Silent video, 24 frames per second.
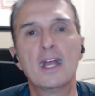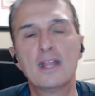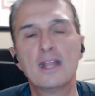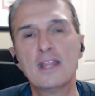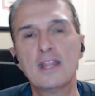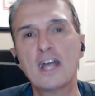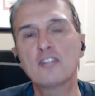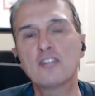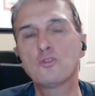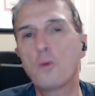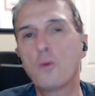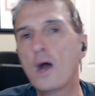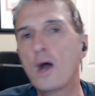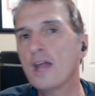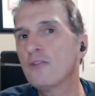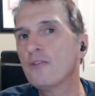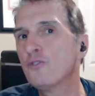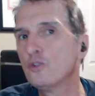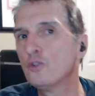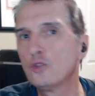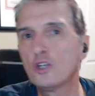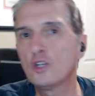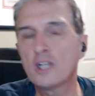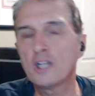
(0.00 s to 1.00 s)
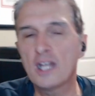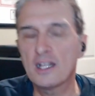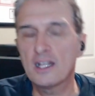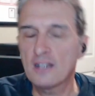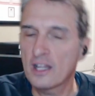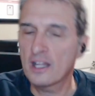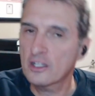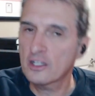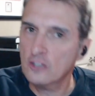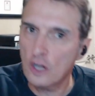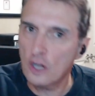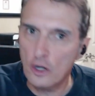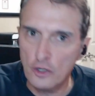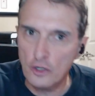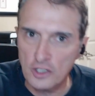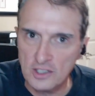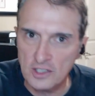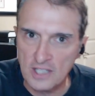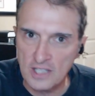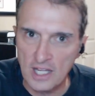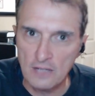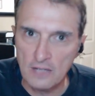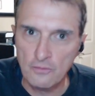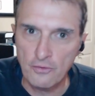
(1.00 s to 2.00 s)
And that's why if you look at like
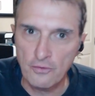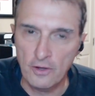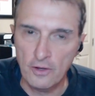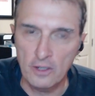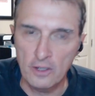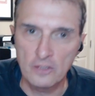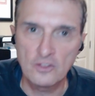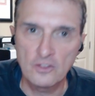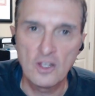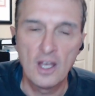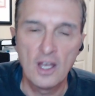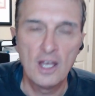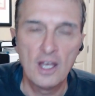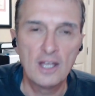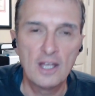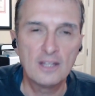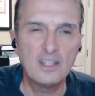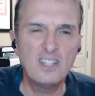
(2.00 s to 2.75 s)
target date funds,